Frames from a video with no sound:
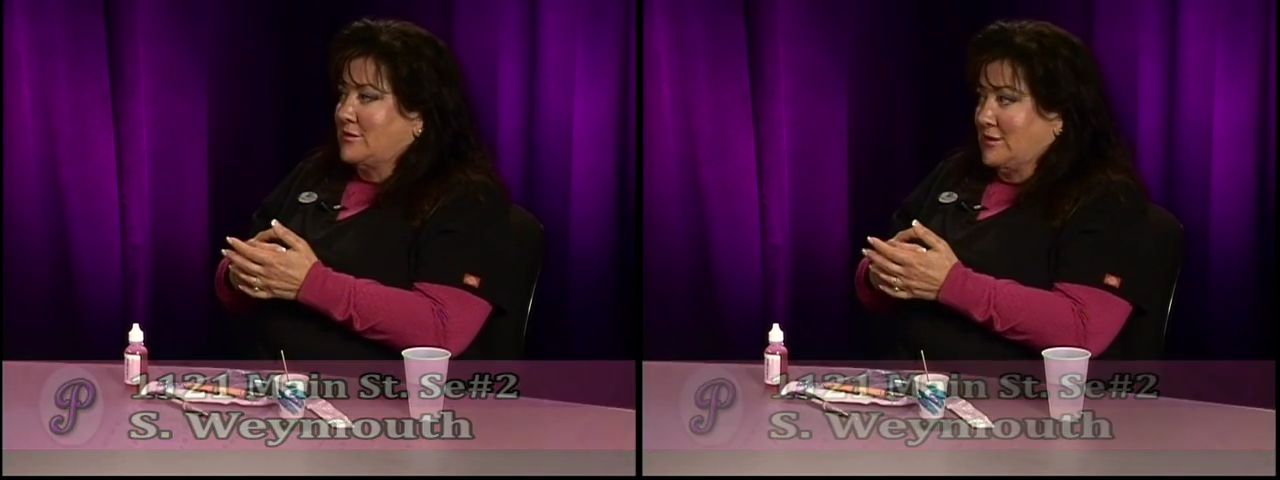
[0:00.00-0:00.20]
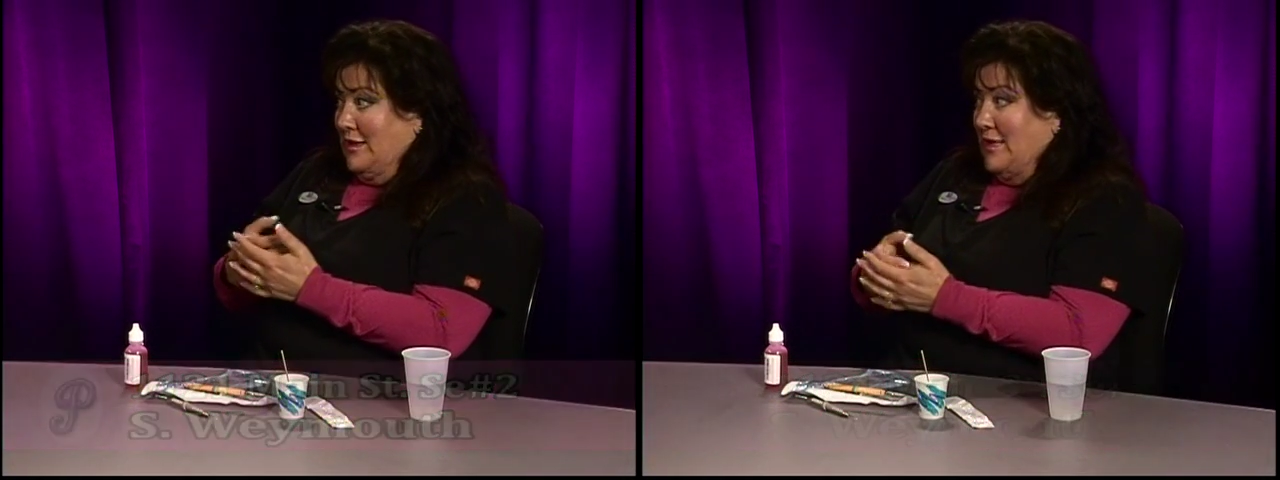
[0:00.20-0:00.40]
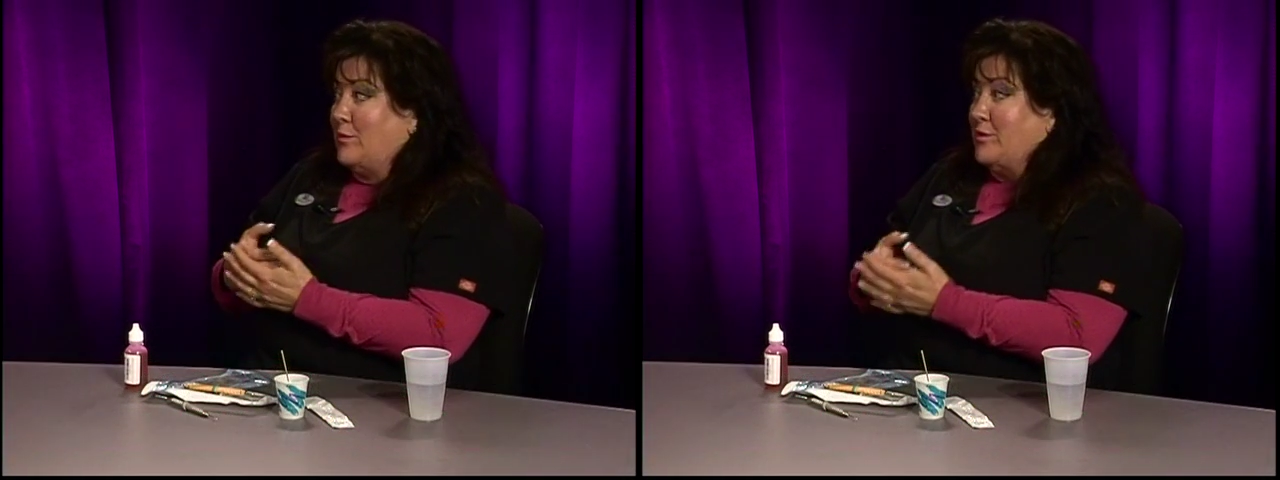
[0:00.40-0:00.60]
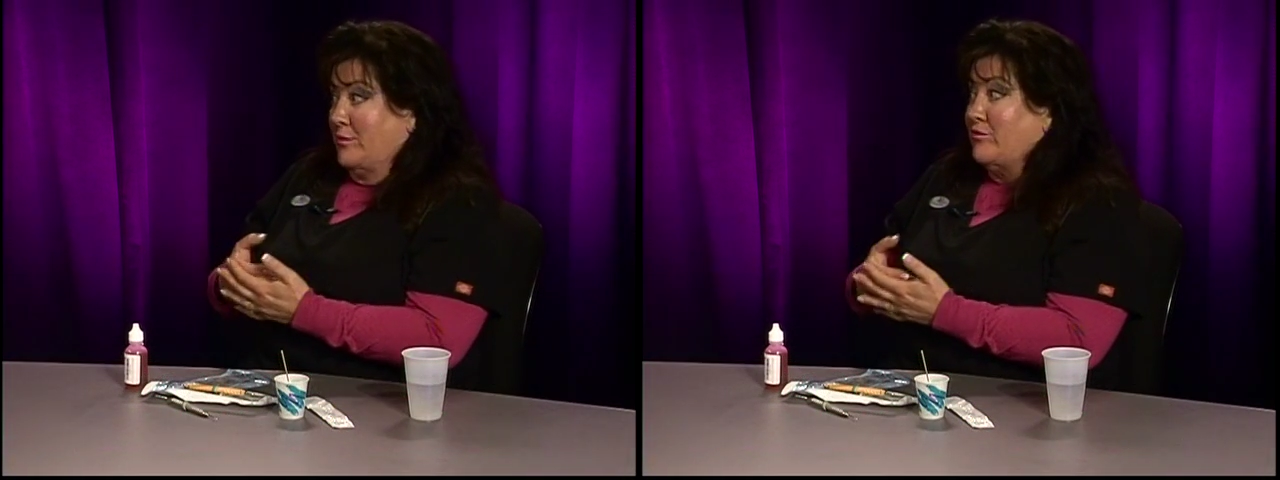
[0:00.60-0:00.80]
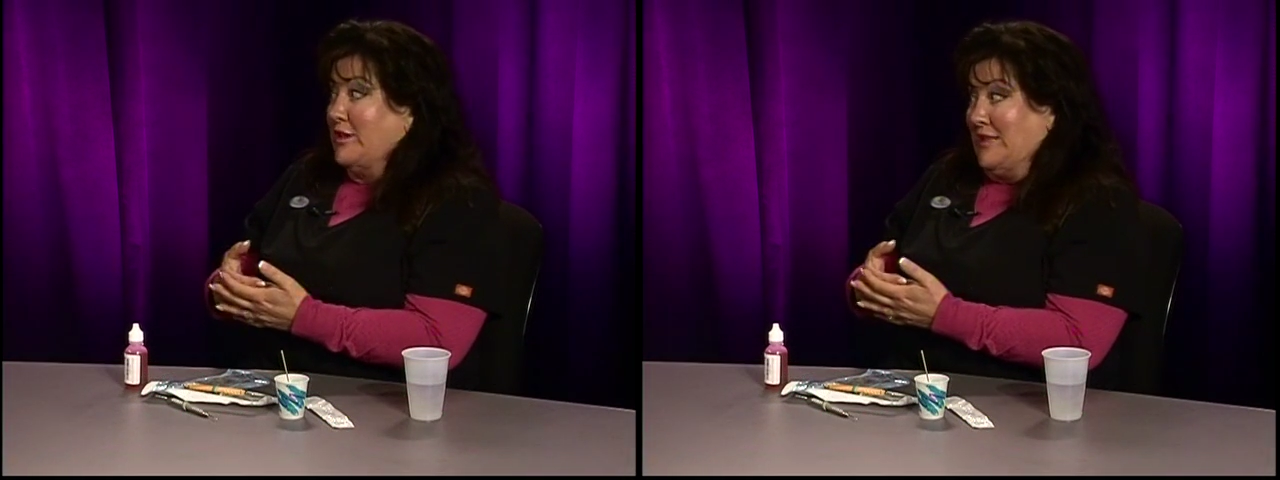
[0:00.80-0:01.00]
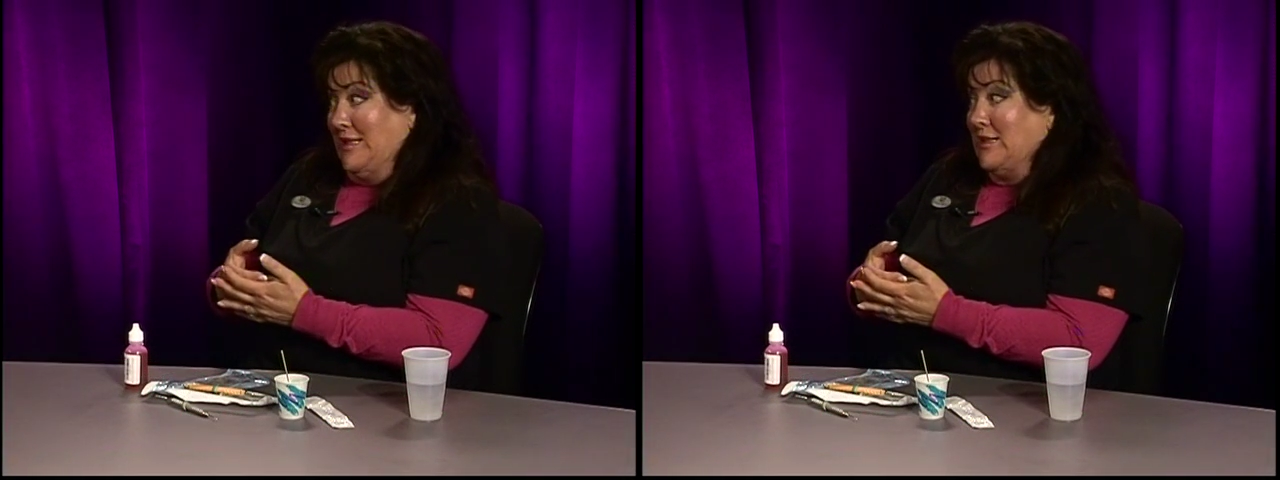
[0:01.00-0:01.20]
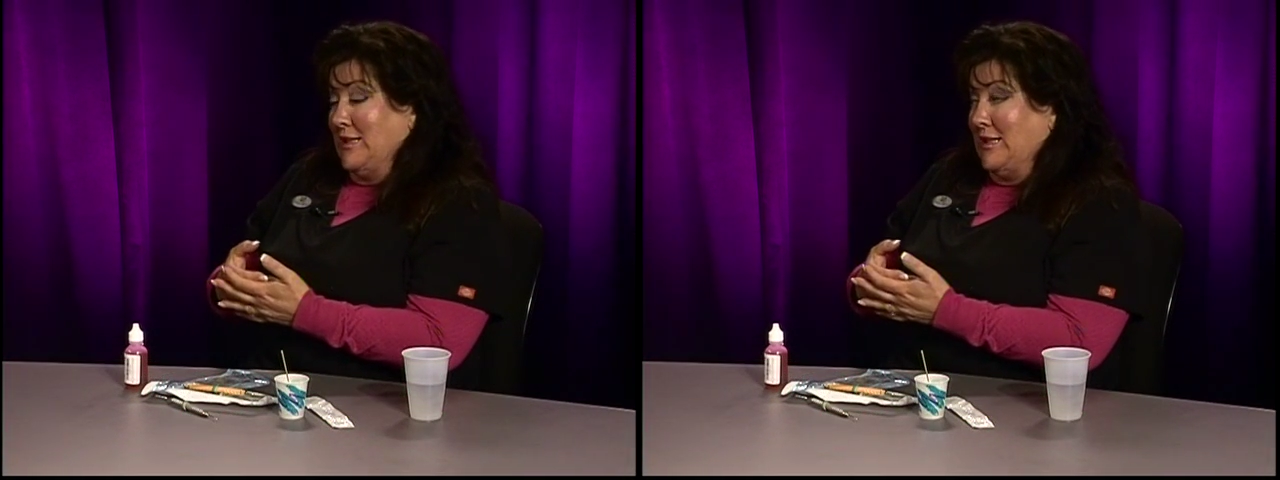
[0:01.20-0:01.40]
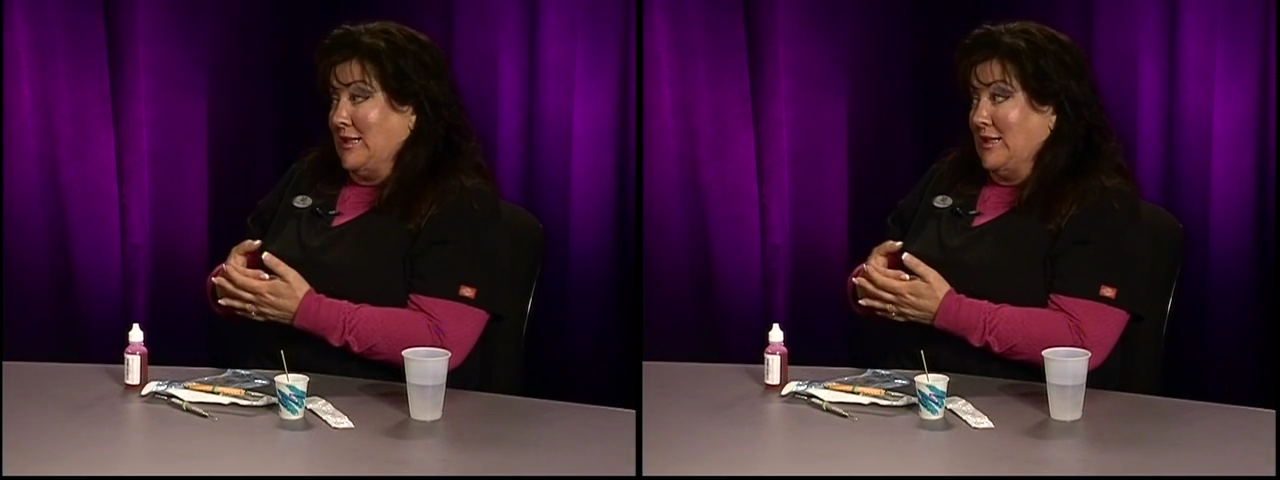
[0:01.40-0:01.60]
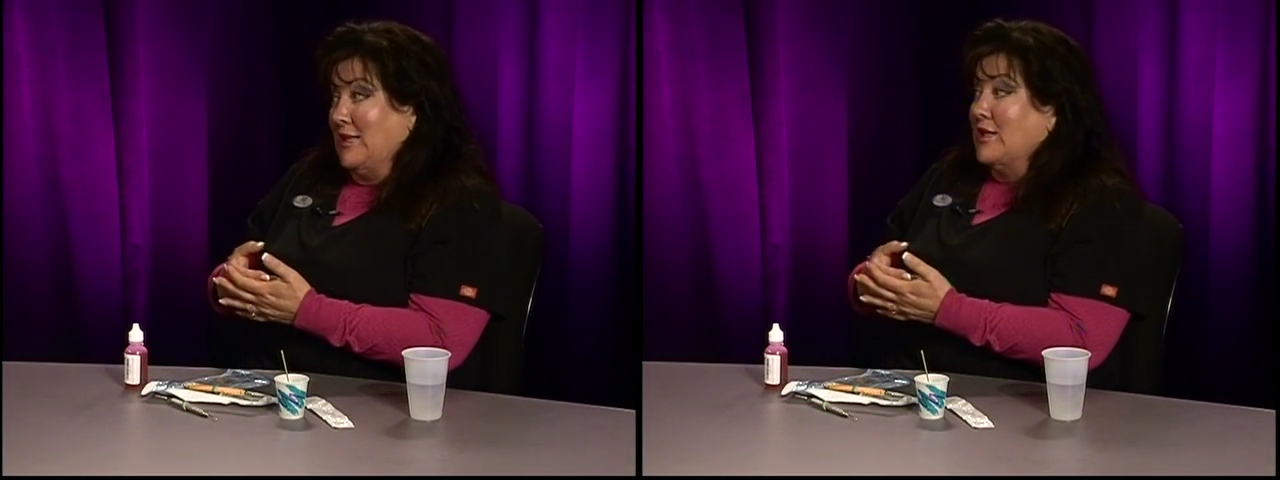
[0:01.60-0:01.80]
to keep them really clean.